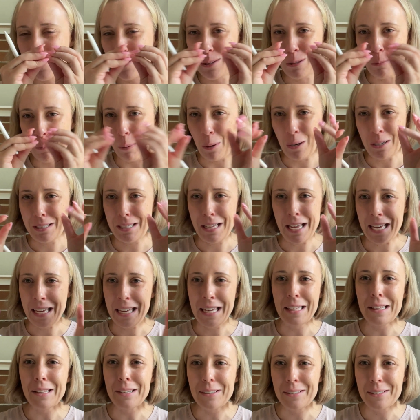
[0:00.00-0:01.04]

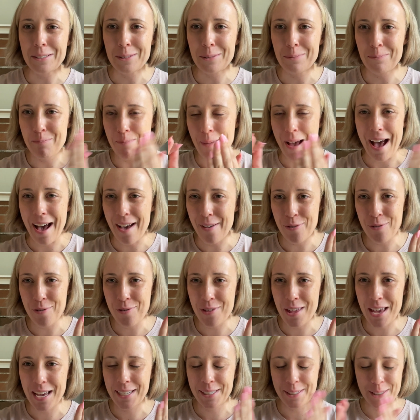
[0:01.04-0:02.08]
particular math
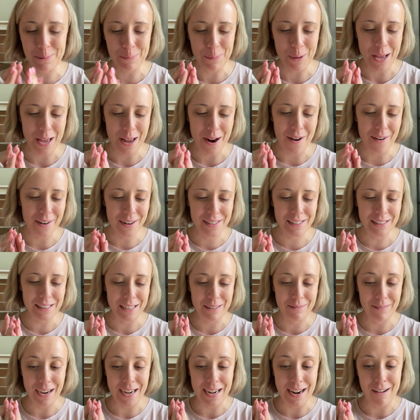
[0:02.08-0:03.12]
things, but honestly
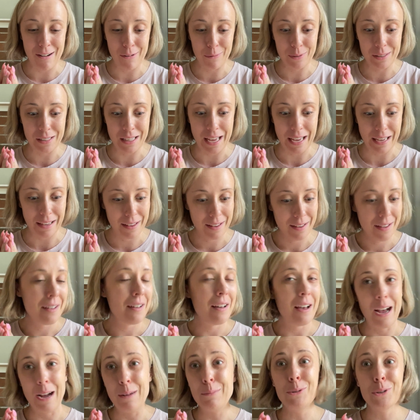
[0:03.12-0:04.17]
right now I was like,
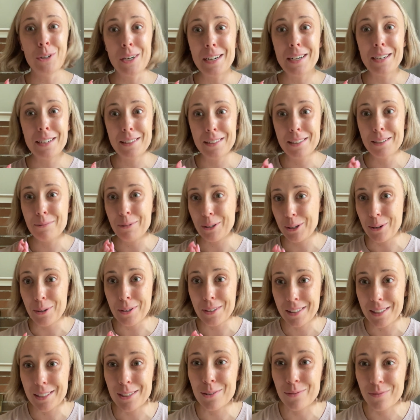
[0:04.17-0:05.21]
I'm trying to
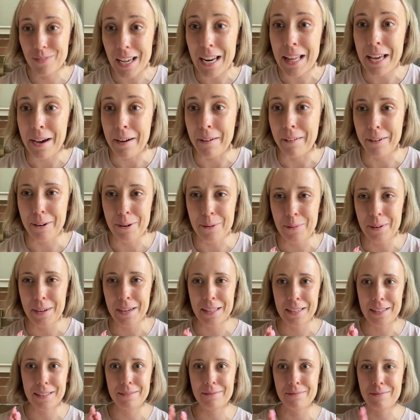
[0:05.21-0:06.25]
record this video. I don't
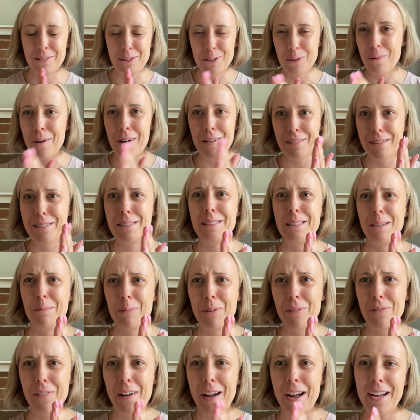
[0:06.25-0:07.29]
want to do all this
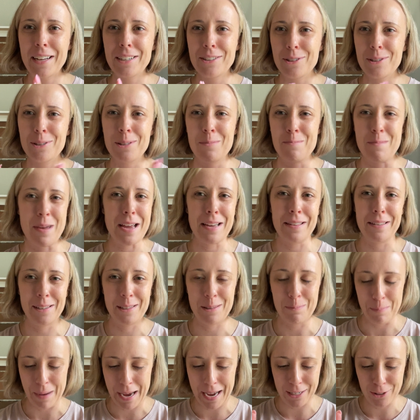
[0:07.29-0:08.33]
simplifying just to make this
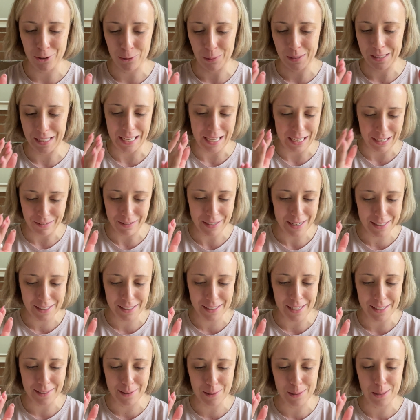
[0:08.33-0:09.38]
match what the internet
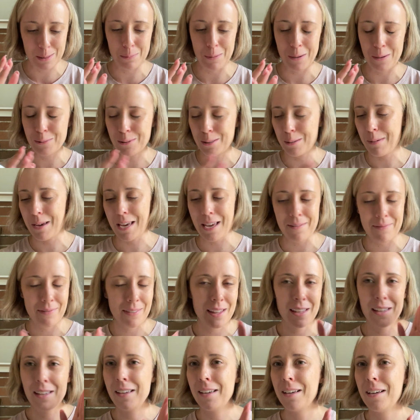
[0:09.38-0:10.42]
says it's supposed to be.
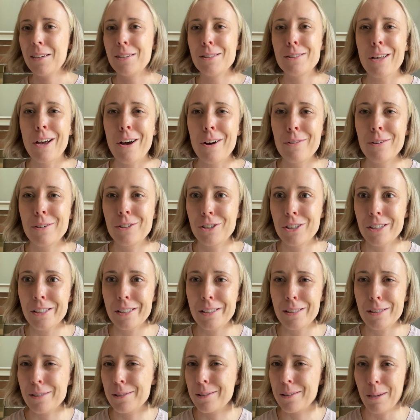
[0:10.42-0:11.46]
So
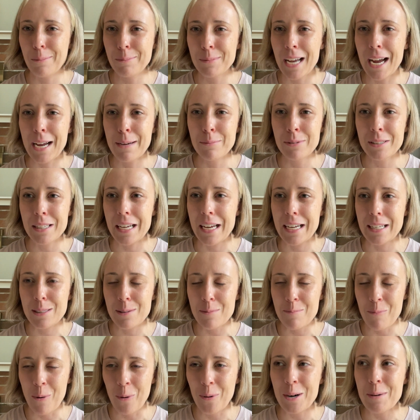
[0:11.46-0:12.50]
just sometimes it's
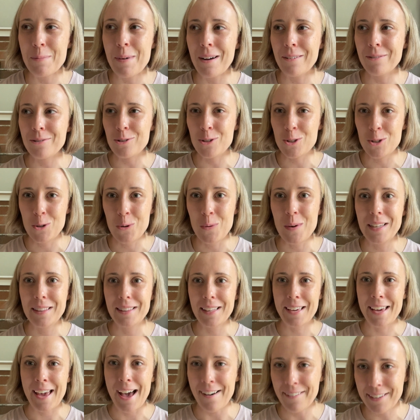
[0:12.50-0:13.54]
more about doing the
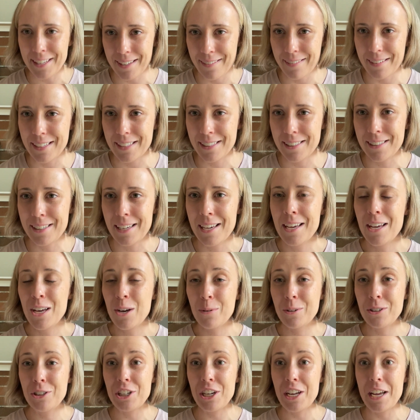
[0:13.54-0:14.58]
calculus,
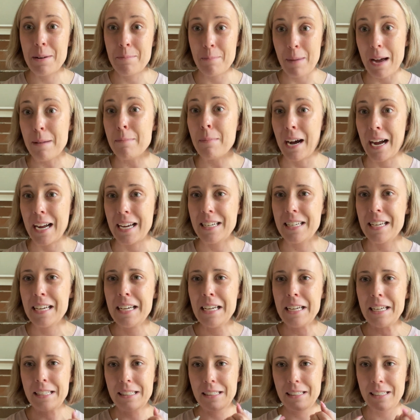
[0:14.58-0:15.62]
which in my mind
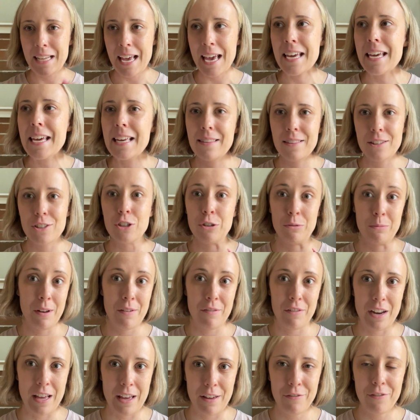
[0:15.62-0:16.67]
is taking the
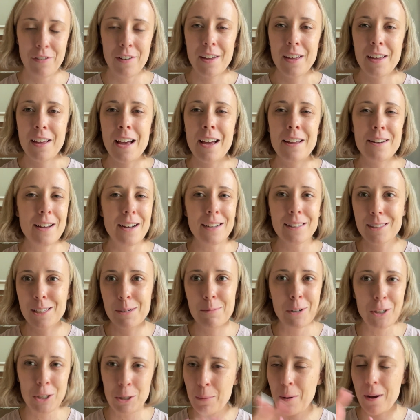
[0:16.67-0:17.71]
derivative, and not so
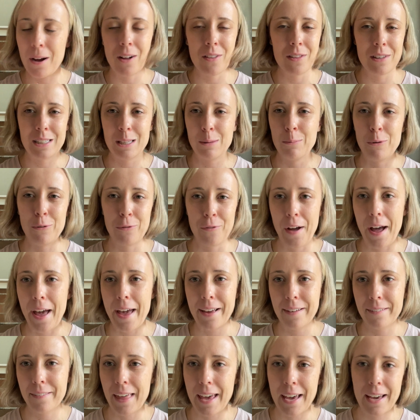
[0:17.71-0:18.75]
much about all the
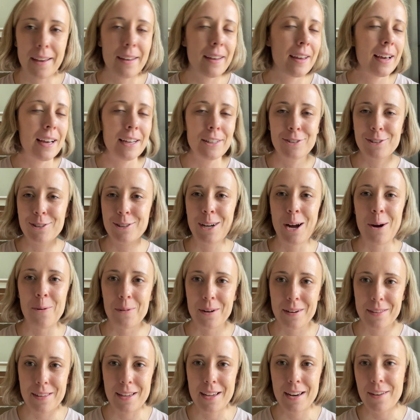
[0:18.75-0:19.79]
simplifying. Like, it's just not
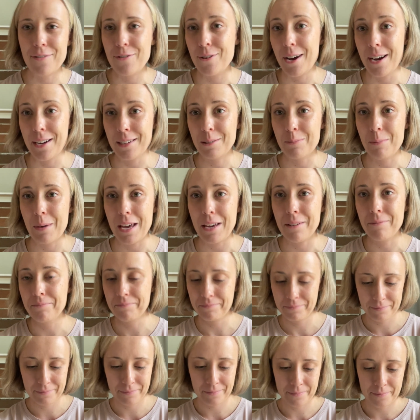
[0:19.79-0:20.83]
worth it if you ask me.
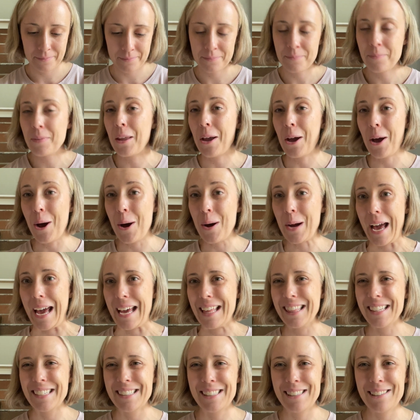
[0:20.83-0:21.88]
Okay,
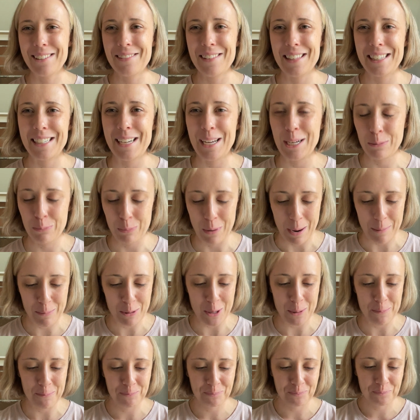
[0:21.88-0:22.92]
let's do this next problem.